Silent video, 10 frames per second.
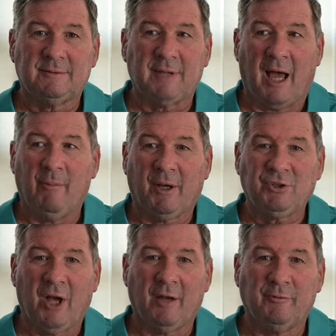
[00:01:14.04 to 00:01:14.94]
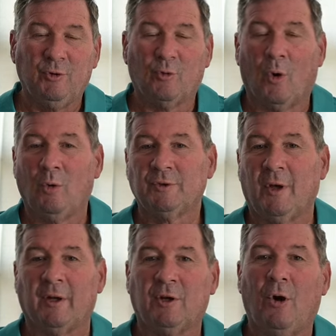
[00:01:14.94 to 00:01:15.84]
time I shot a few rolls
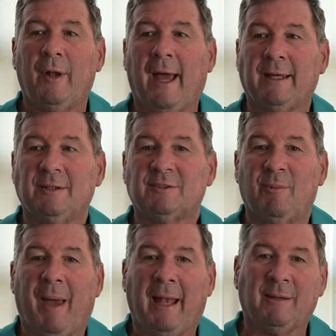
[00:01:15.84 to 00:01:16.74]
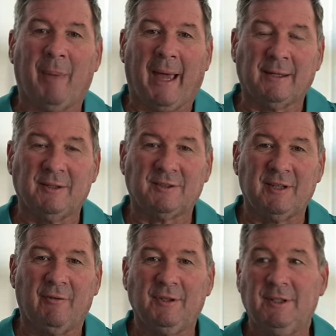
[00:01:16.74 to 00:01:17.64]
on a Kodak Instamatic back in the
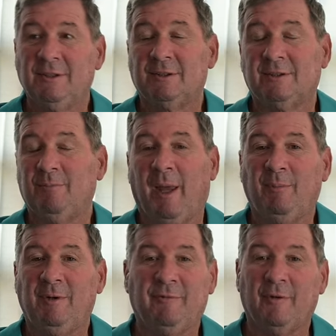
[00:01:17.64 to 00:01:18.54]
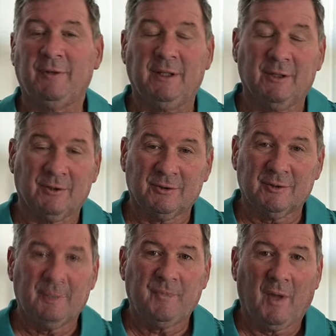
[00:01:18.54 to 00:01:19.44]
70s, maybe 50
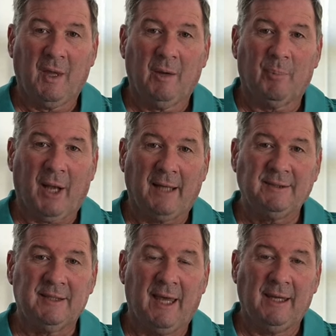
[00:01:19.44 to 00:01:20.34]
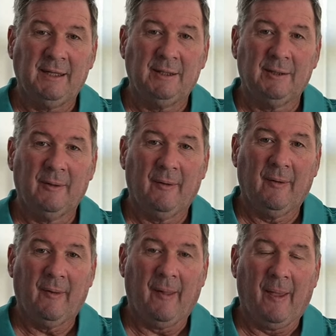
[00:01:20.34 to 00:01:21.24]
years. But I'd say
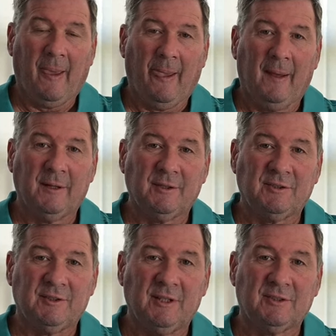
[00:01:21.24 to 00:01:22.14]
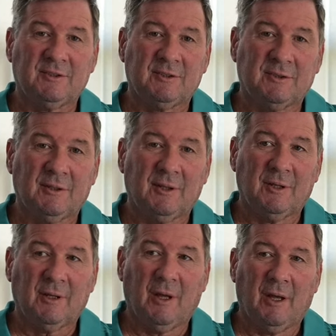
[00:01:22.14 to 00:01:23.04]
since
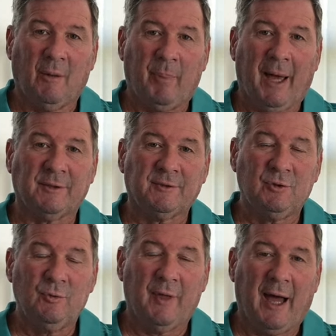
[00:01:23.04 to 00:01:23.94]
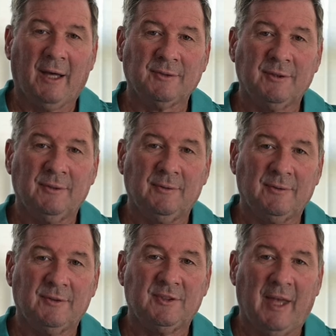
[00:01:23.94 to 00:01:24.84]
about
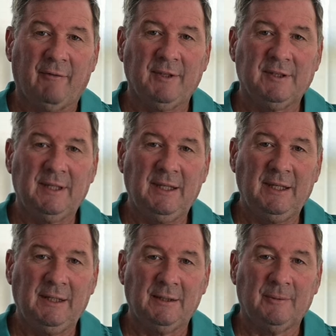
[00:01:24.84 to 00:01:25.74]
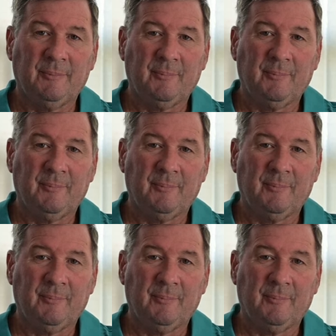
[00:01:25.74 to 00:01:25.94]
2017,